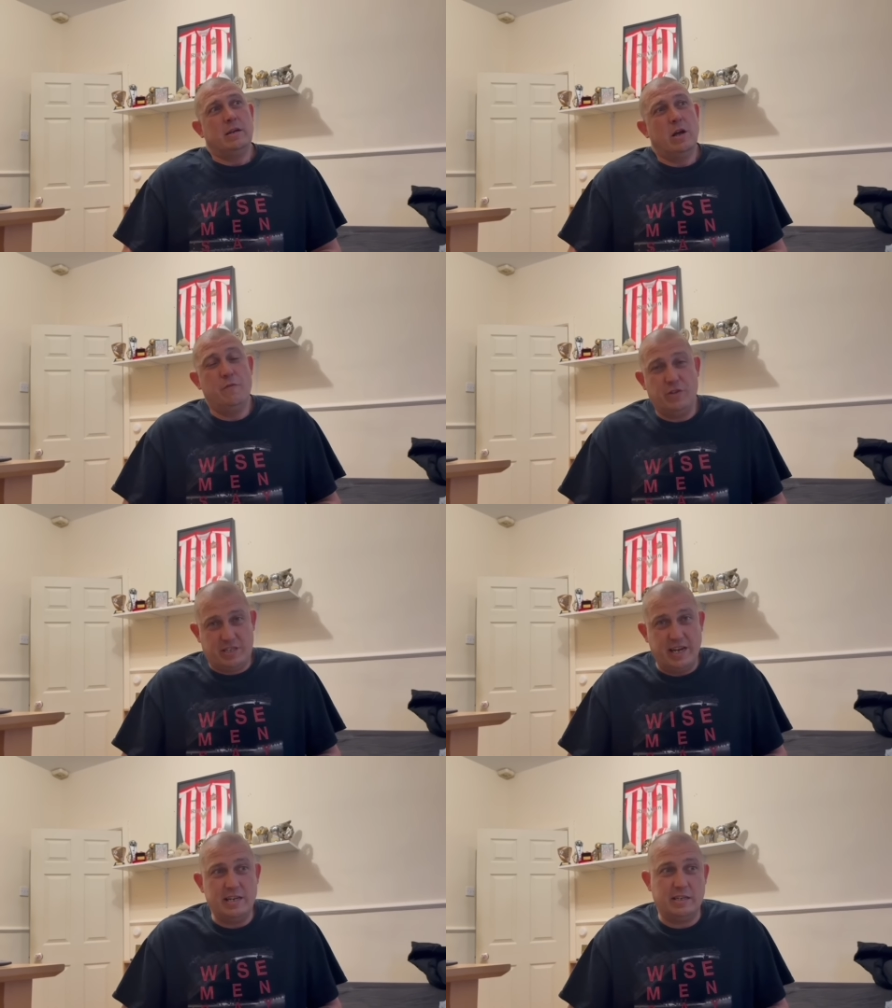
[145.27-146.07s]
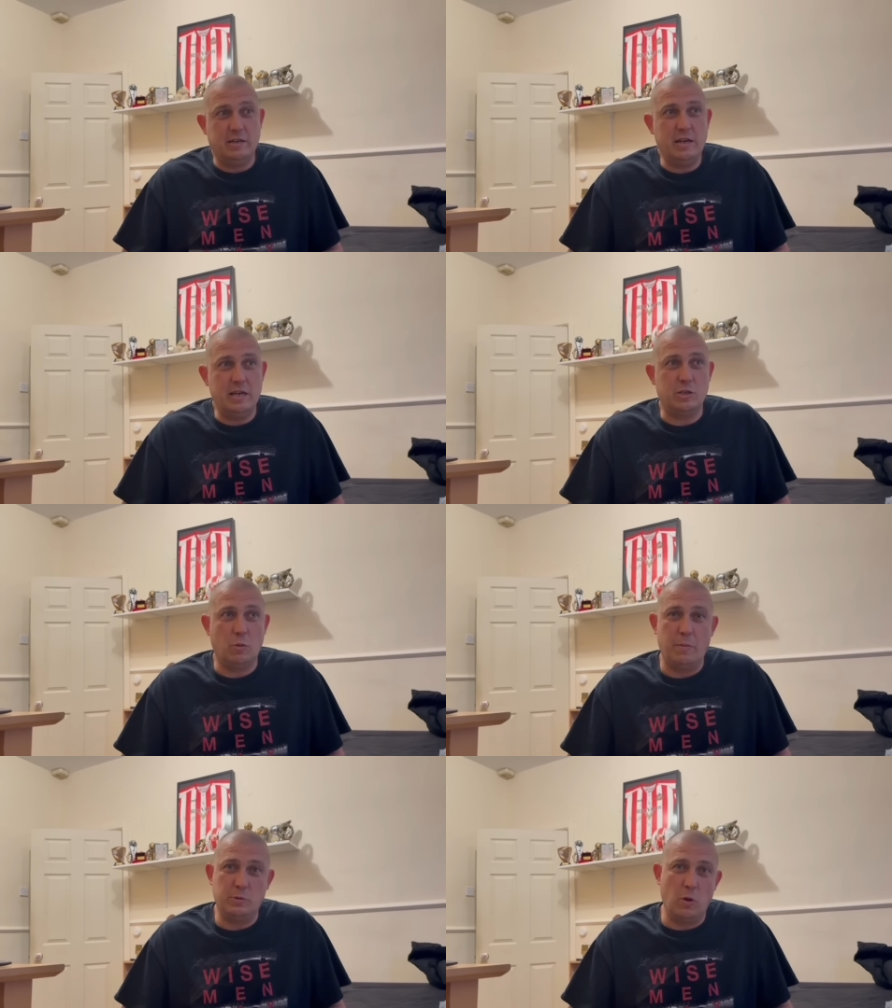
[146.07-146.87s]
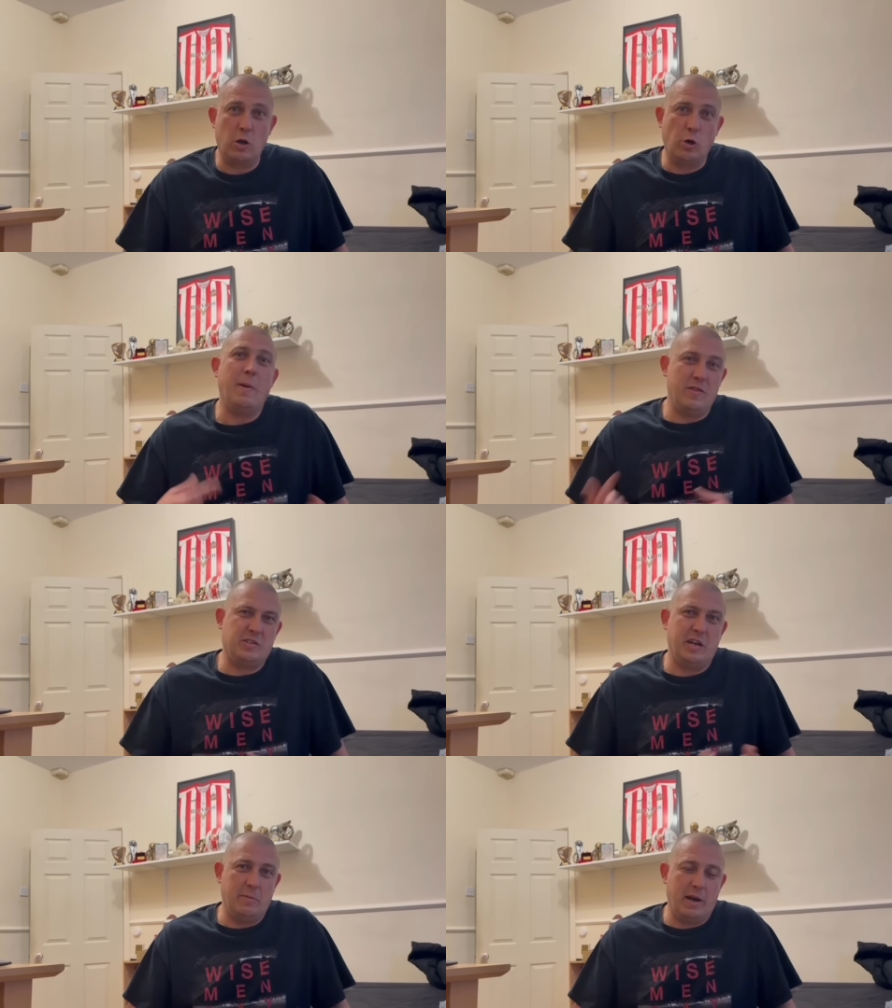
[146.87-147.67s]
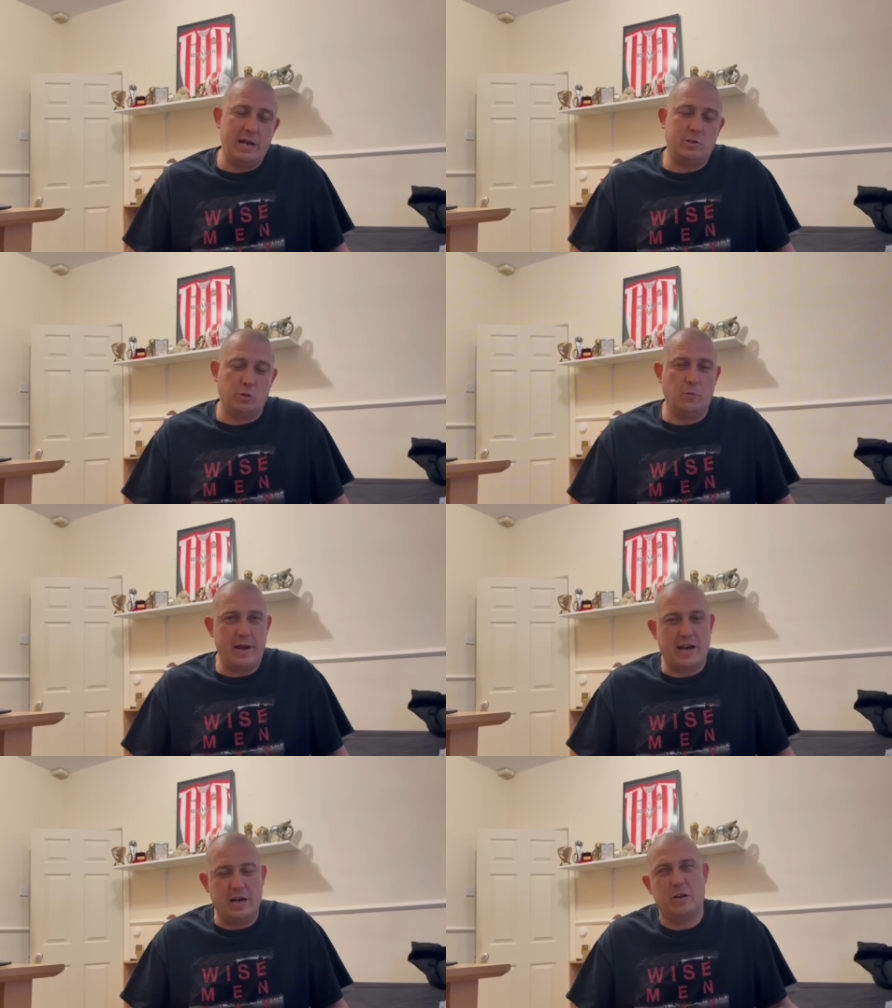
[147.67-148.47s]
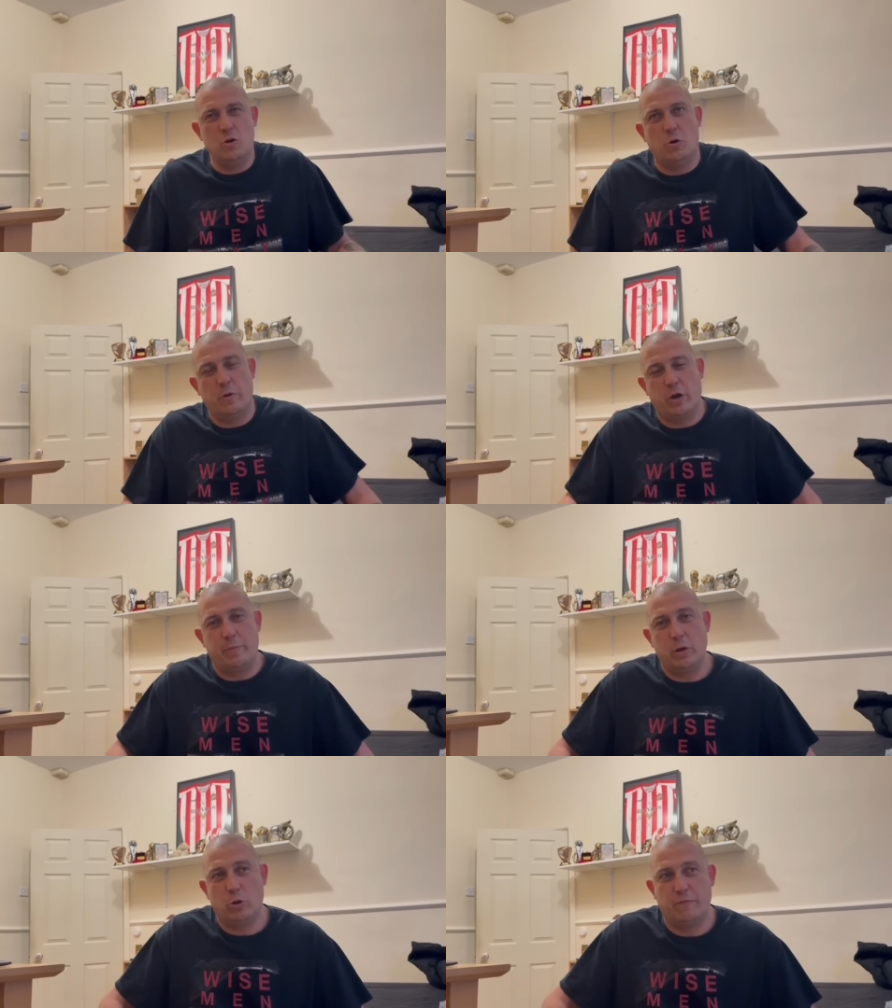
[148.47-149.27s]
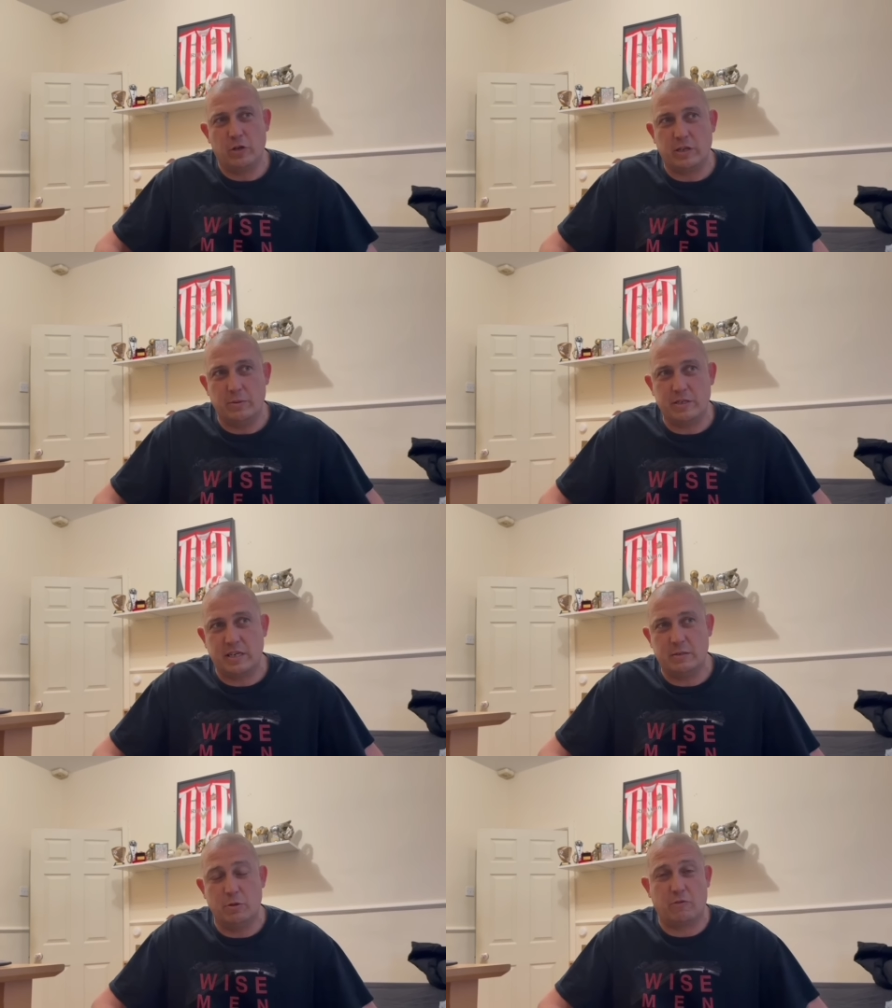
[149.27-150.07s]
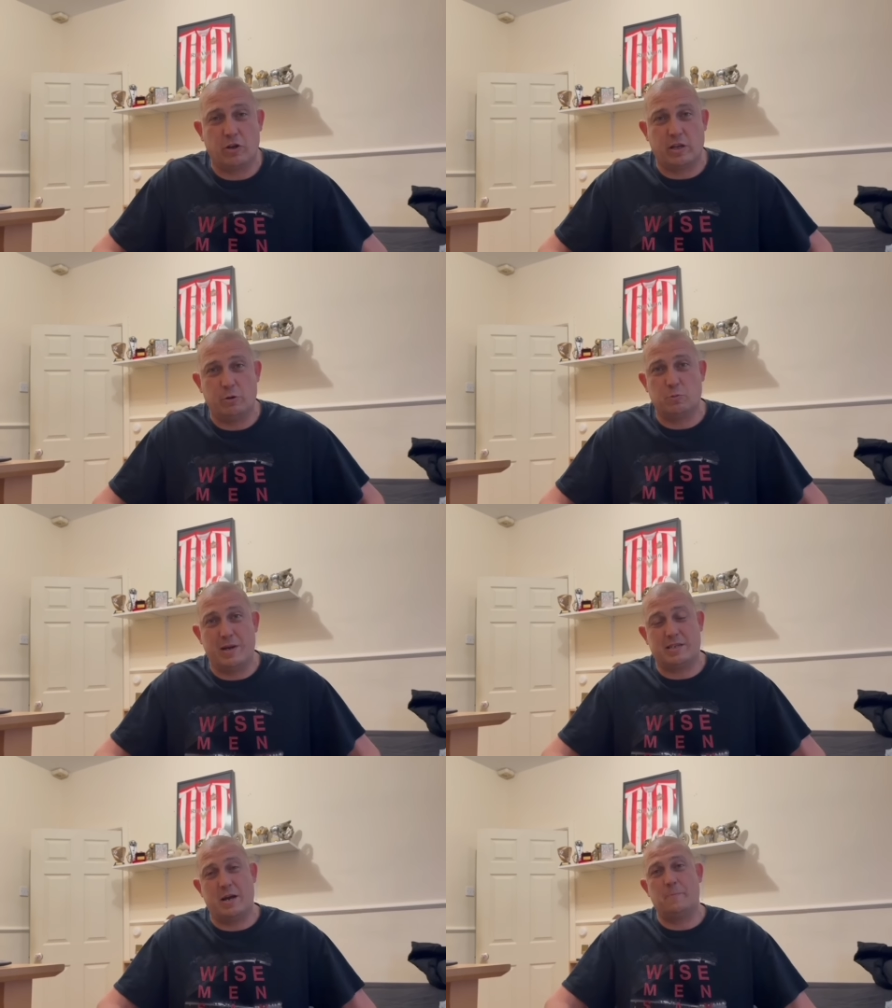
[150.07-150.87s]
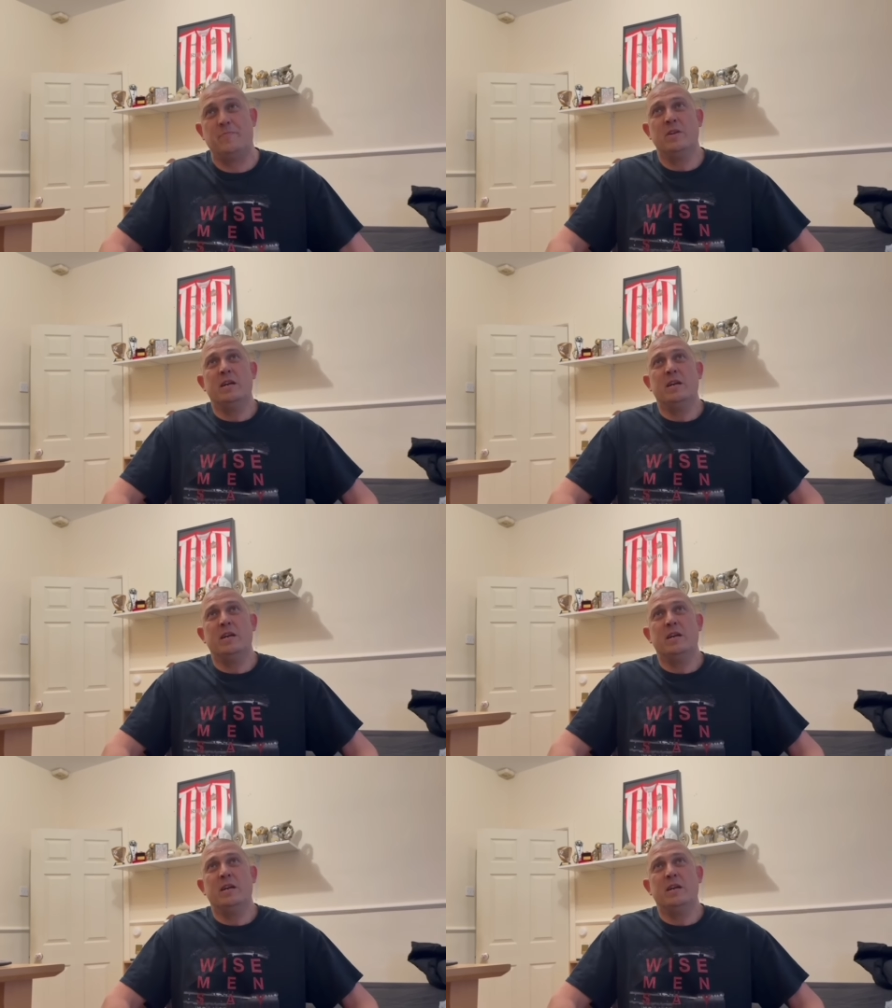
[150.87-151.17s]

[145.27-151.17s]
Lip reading: of the season is the Women's World Cup at the Stadium of Light, so we kind of know we're going to be at home first game of the season, but they've got down as West Ham.